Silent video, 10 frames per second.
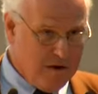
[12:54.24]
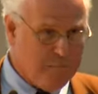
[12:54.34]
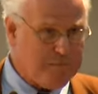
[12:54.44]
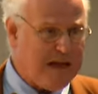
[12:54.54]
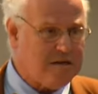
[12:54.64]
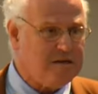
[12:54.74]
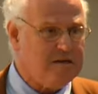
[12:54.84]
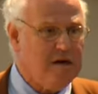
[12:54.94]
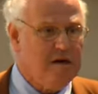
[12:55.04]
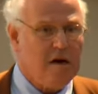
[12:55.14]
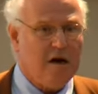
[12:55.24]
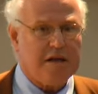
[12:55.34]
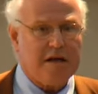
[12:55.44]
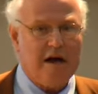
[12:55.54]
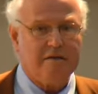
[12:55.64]
There are places
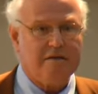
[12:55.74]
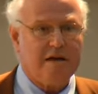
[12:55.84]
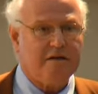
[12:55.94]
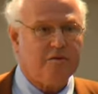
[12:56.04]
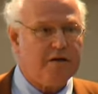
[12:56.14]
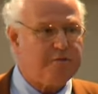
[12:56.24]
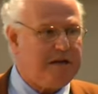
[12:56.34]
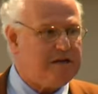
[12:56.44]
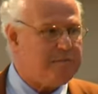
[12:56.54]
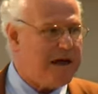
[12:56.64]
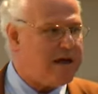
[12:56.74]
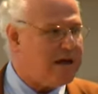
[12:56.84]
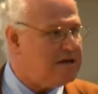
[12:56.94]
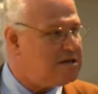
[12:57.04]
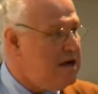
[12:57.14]
on the continent in which
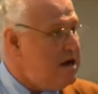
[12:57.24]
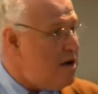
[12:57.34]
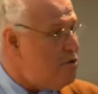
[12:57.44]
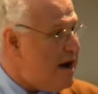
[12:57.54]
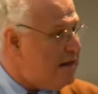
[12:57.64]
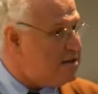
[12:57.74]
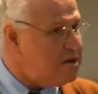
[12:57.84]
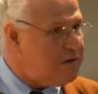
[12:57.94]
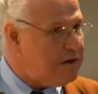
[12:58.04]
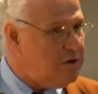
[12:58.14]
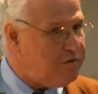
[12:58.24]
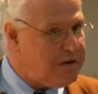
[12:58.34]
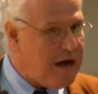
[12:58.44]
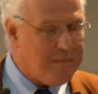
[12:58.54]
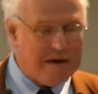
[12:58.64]
peacemaking is a relatively new
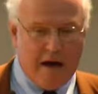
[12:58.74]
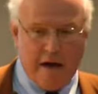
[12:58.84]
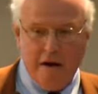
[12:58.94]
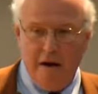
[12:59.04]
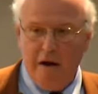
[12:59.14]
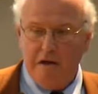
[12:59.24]
phenomenon.